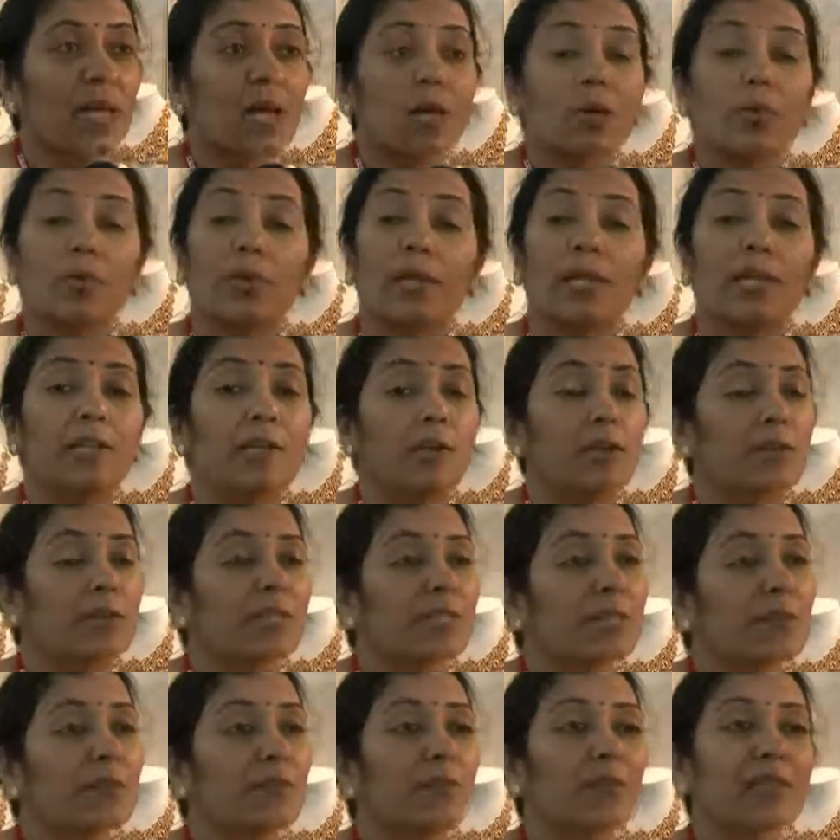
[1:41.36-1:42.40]
we
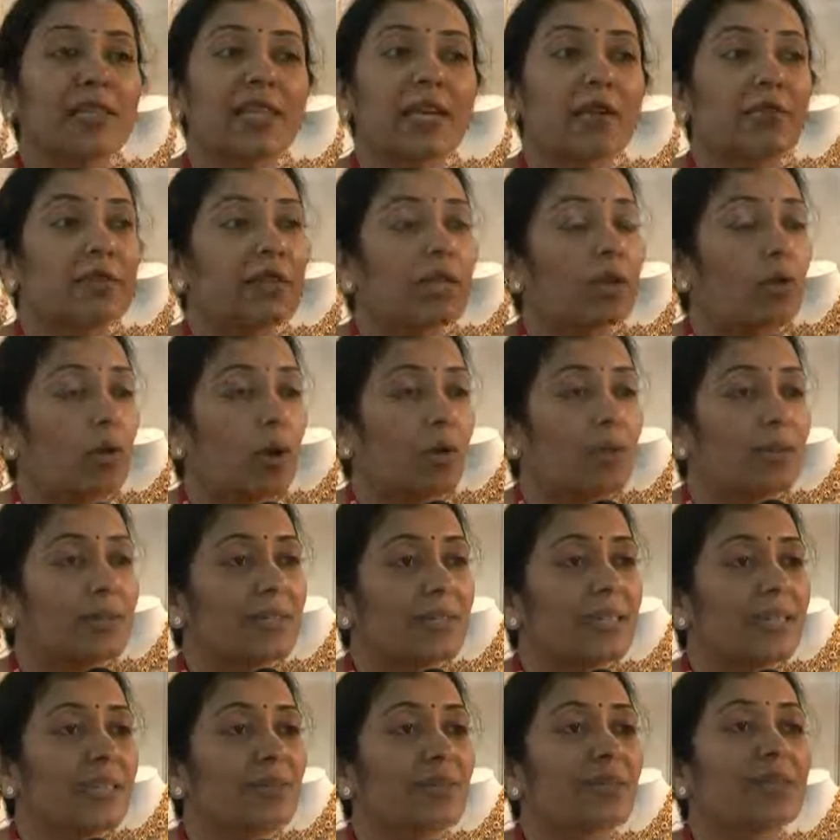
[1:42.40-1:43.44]
lure them with our
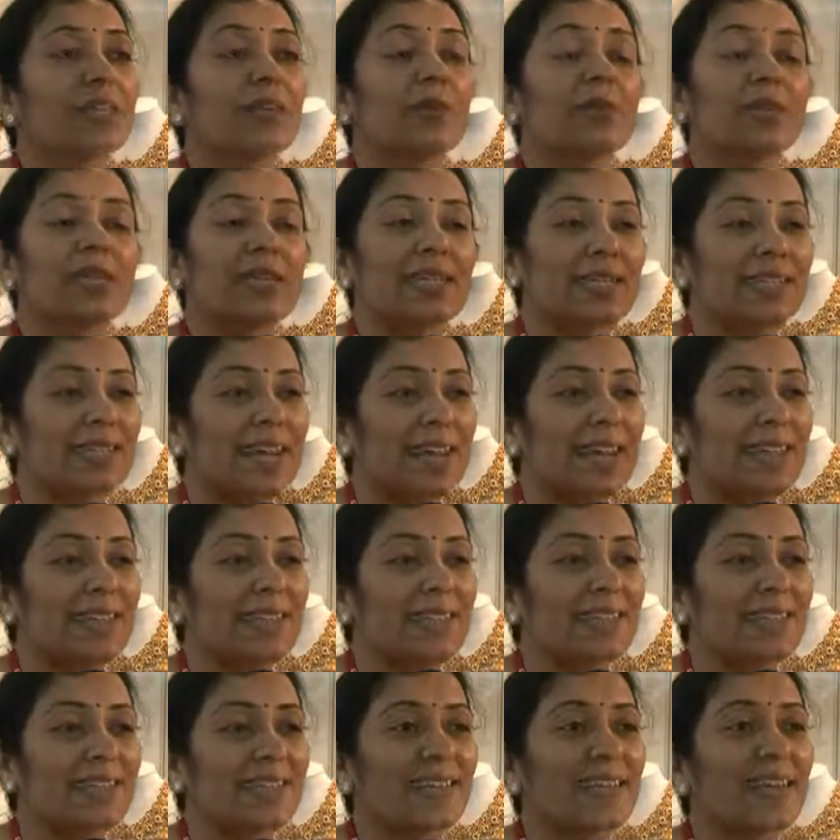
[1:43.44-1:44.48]
quality, with our
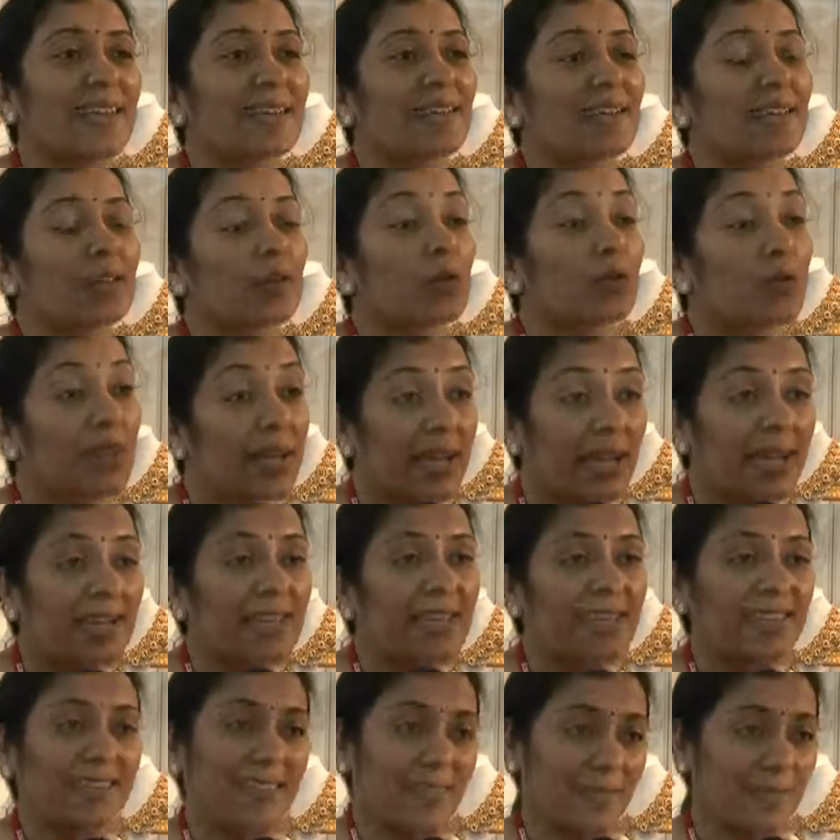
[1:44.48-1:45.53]
designs and uh,
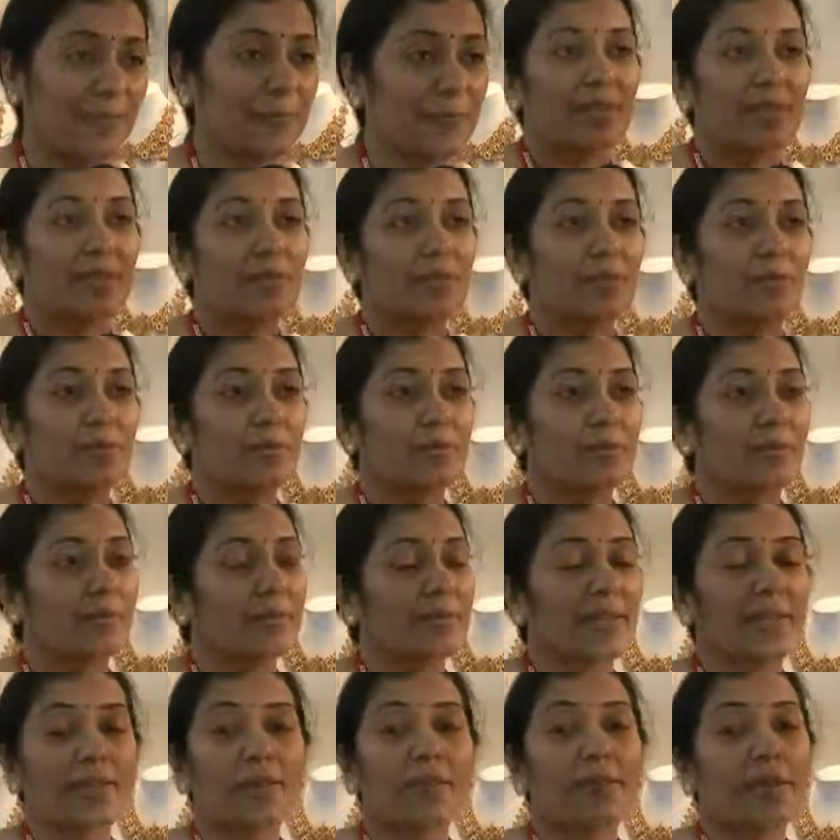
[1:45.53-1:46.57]
varieties. So
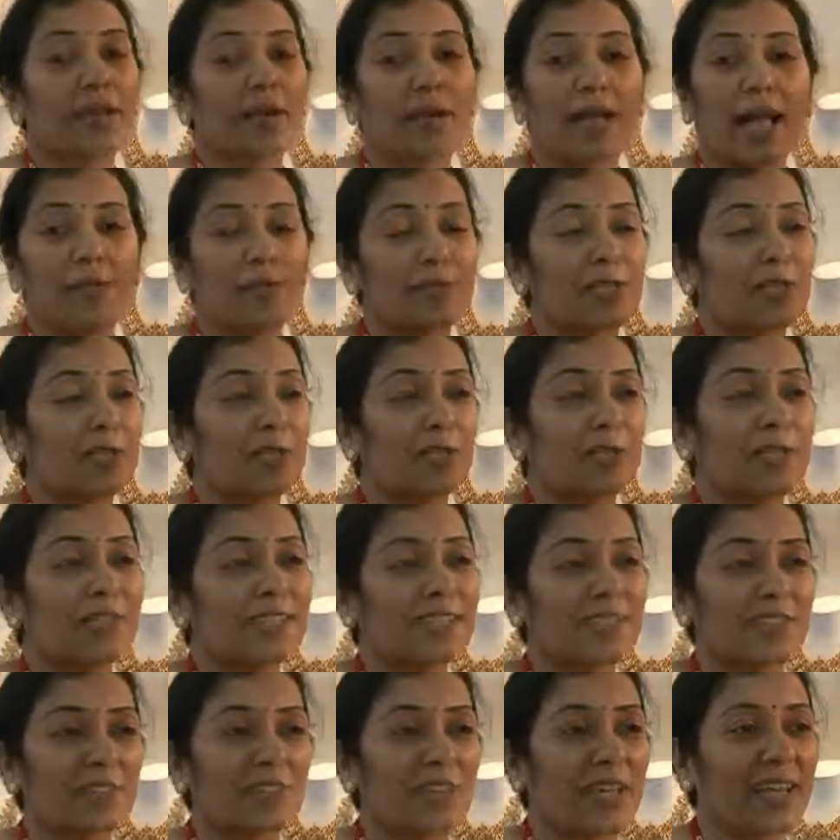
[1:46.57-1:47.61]
there we are
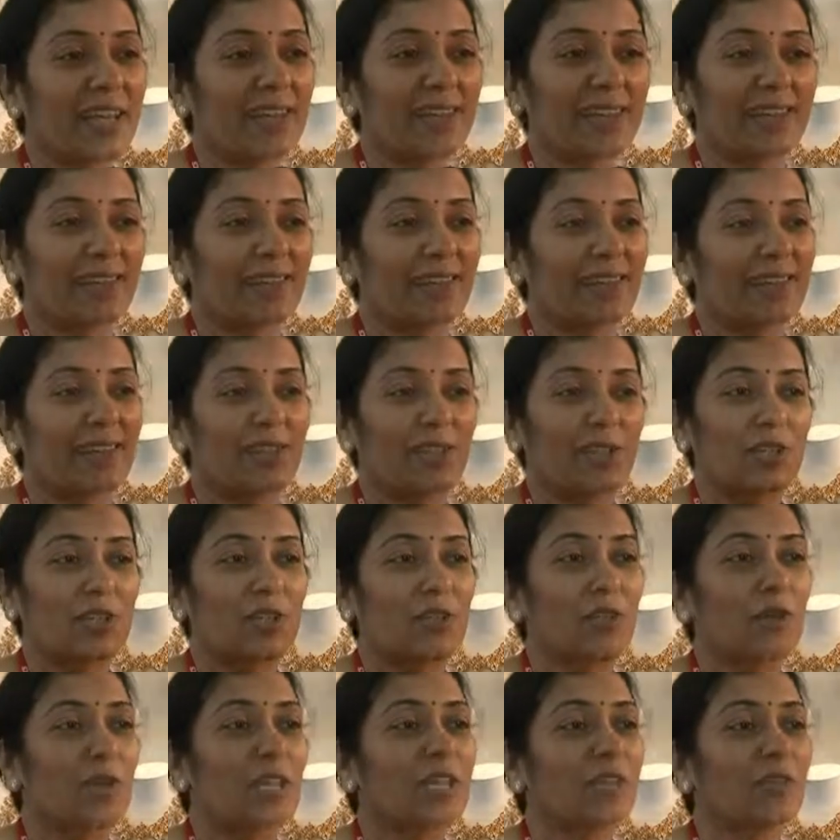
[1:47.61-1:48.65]
absolutely straight, uh,
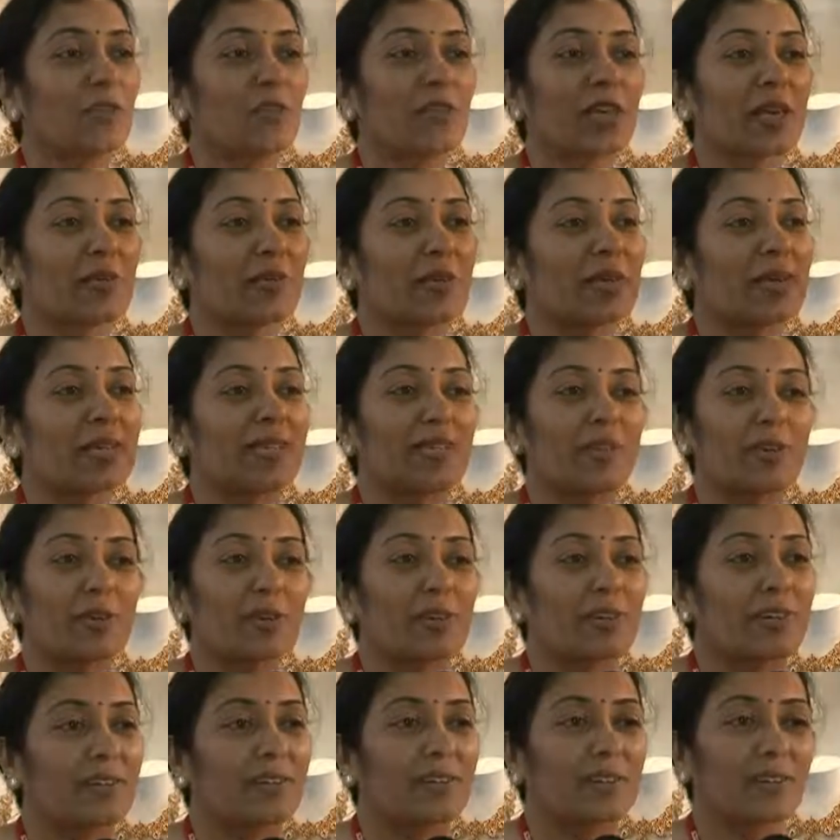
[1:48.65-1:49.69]
showing no gimmicks
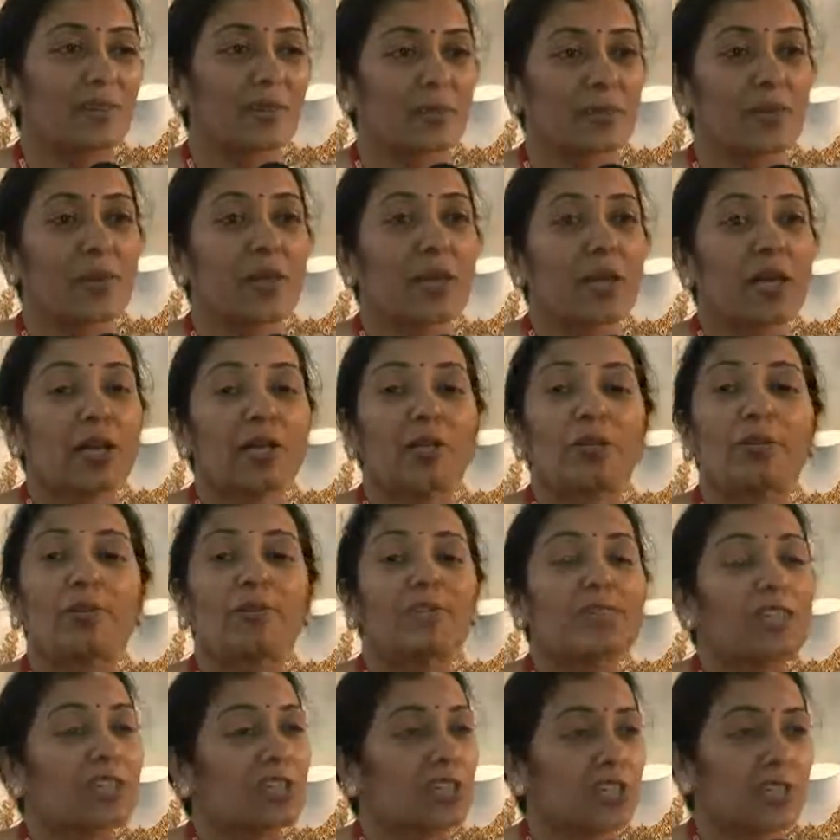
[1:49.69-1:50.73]
or uh, no
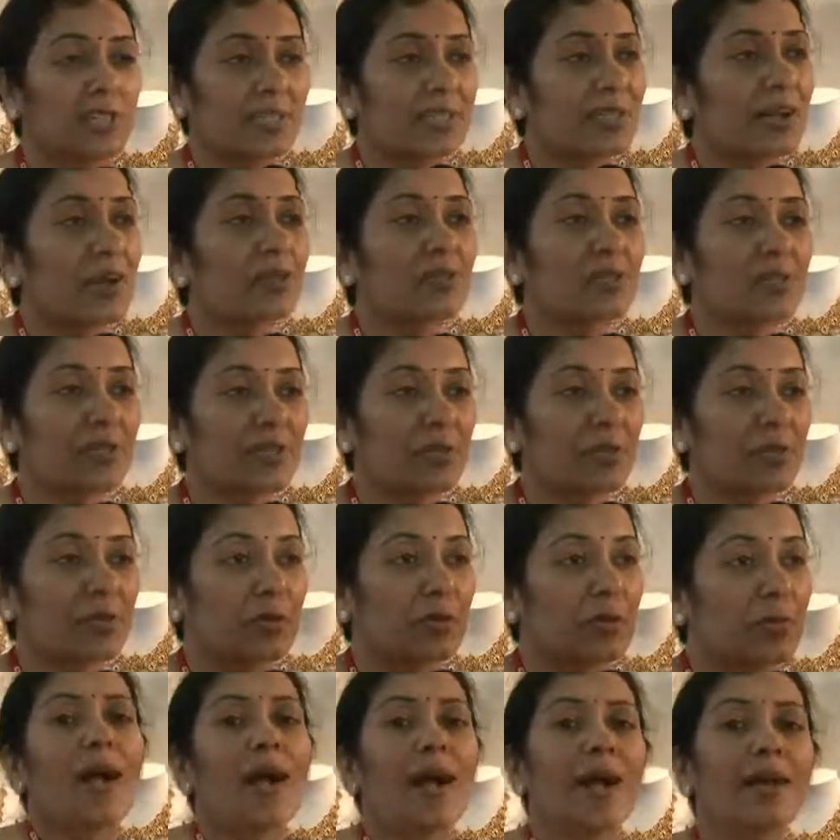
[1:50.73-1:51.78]
such discounts, you
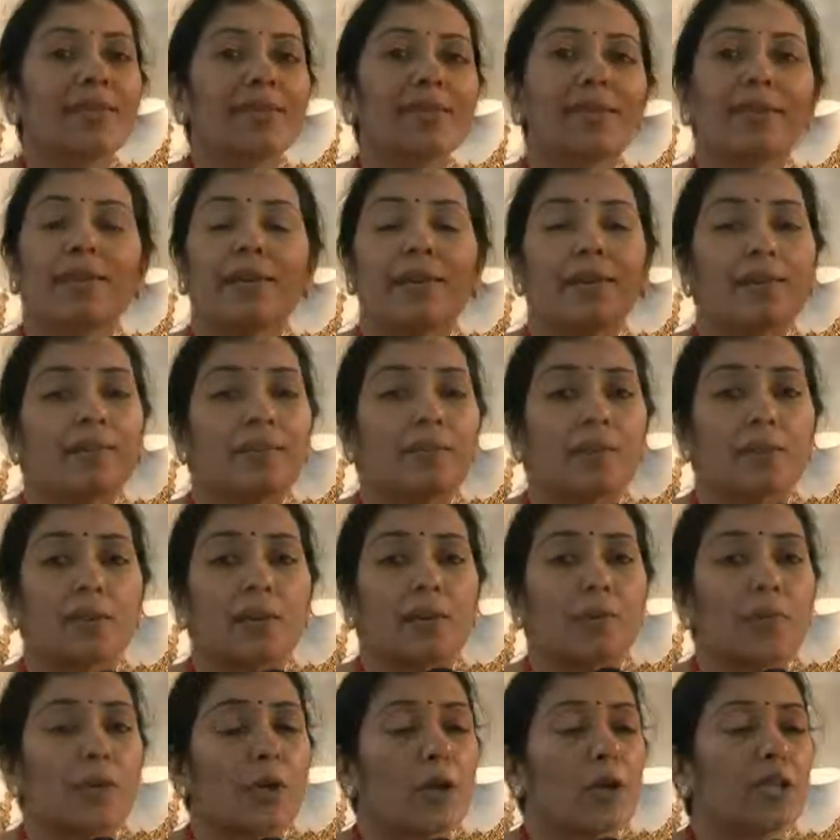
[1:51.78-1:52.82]
know. I think it's
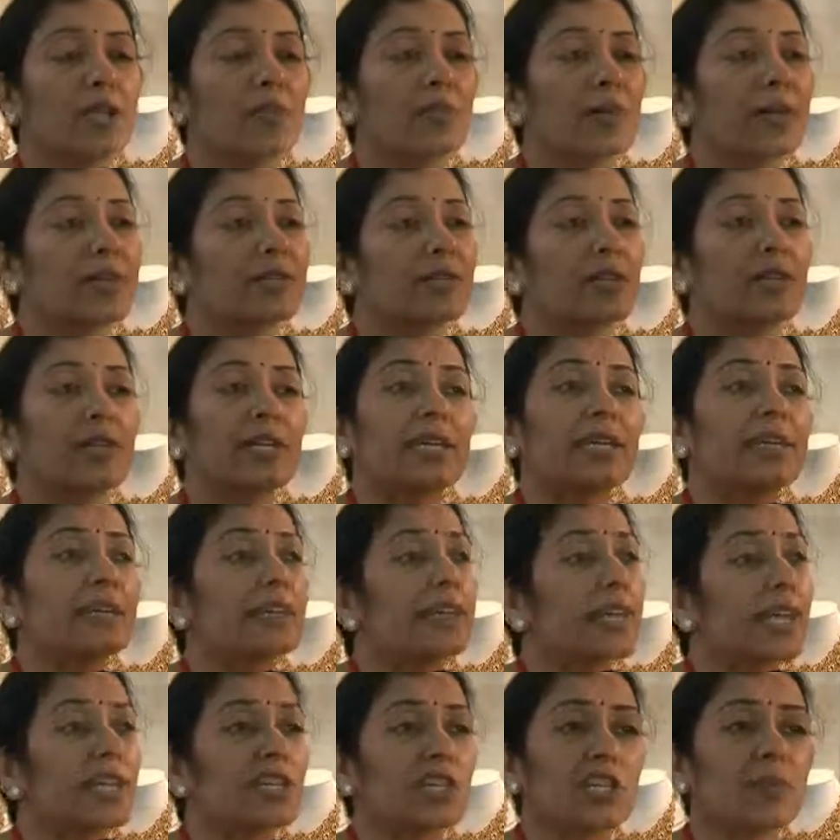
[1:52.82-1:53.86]
uh, purely based on
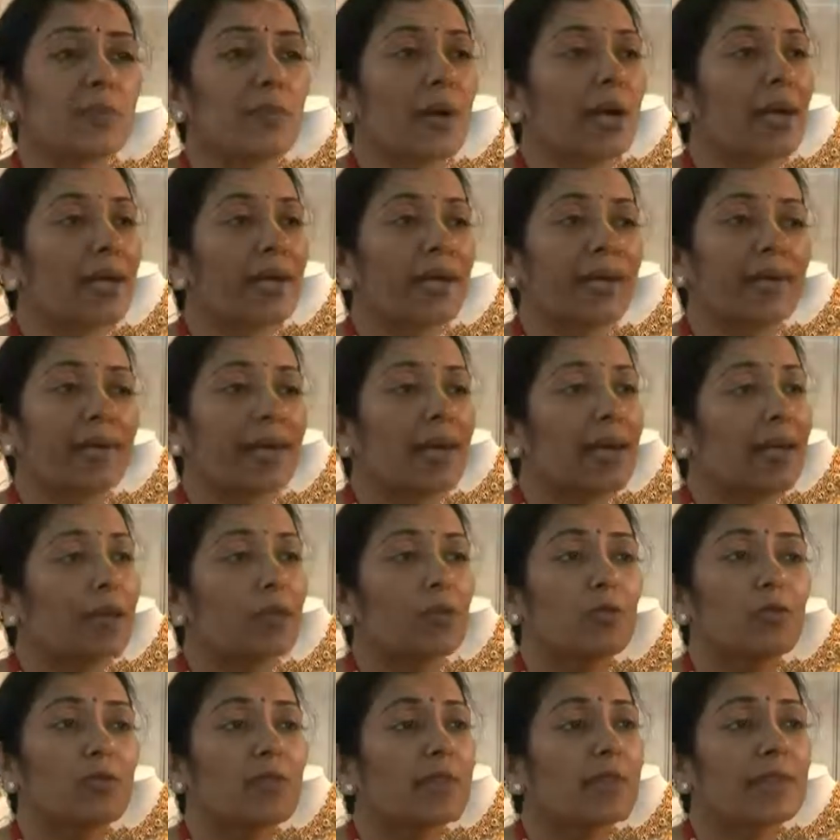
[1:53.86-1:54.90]
international market. I
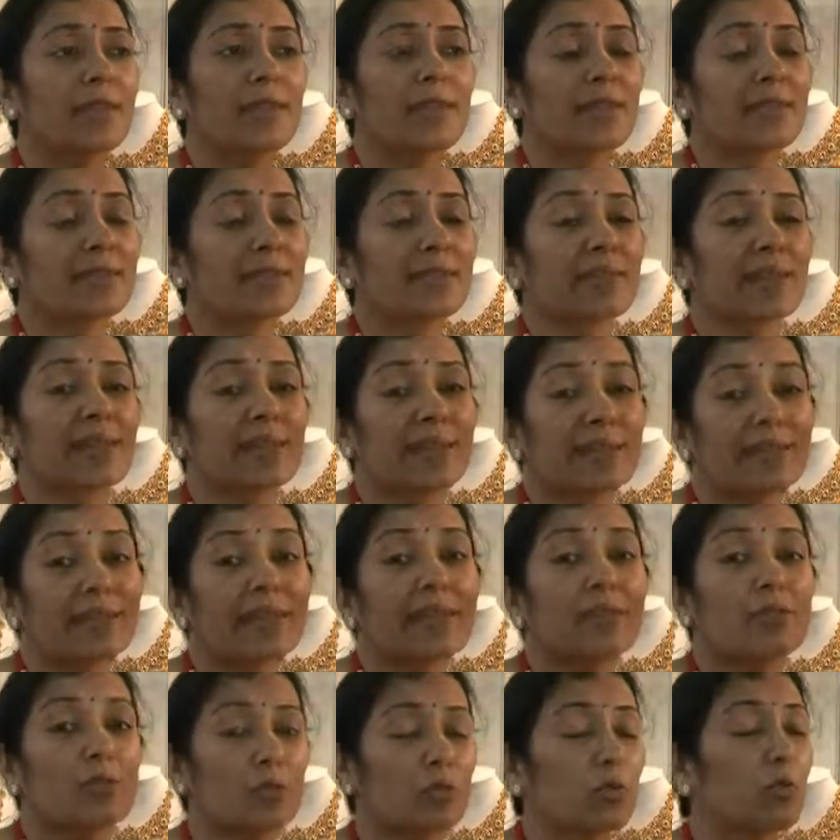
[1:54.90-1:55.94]
don't think it has
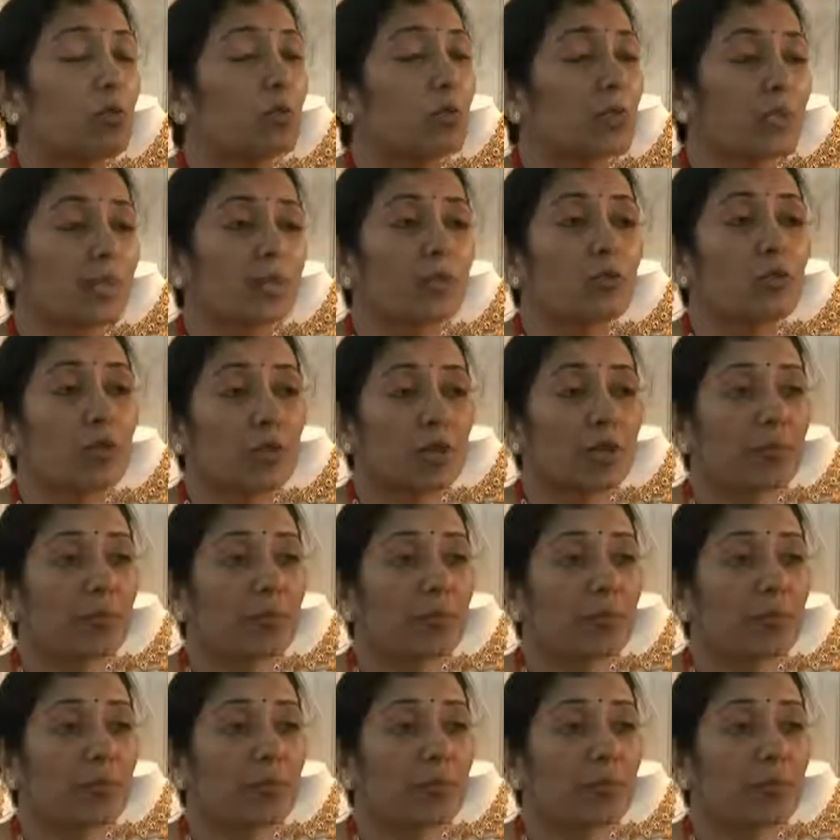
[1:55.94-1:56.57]
anything to do with the local